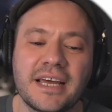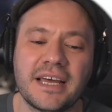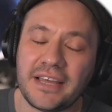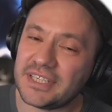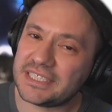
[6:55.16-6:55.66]

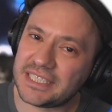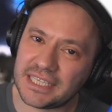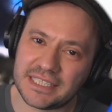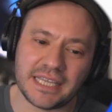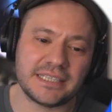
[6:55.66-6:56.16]
Having
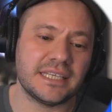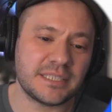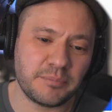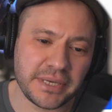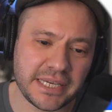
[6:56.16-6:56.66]
said that,
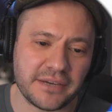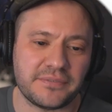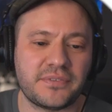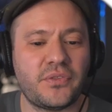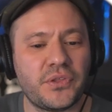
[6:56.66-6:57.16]
it's a big
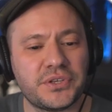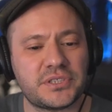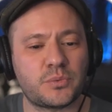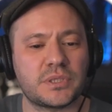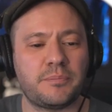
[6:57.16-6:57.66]
if. This
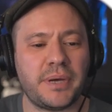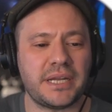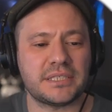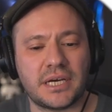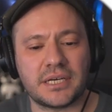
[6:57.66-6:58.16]
is what the bet
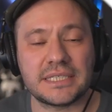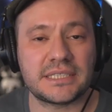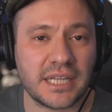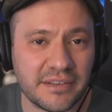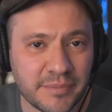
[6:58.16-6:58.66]
is on. I
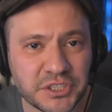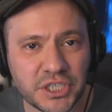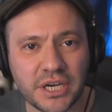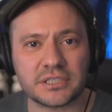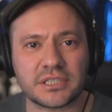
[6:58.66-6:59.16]
still have my
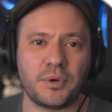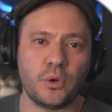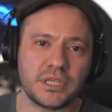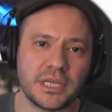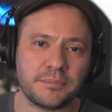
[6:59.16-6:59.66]
shares. I'm
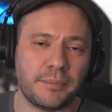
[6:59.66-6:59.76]
holding them.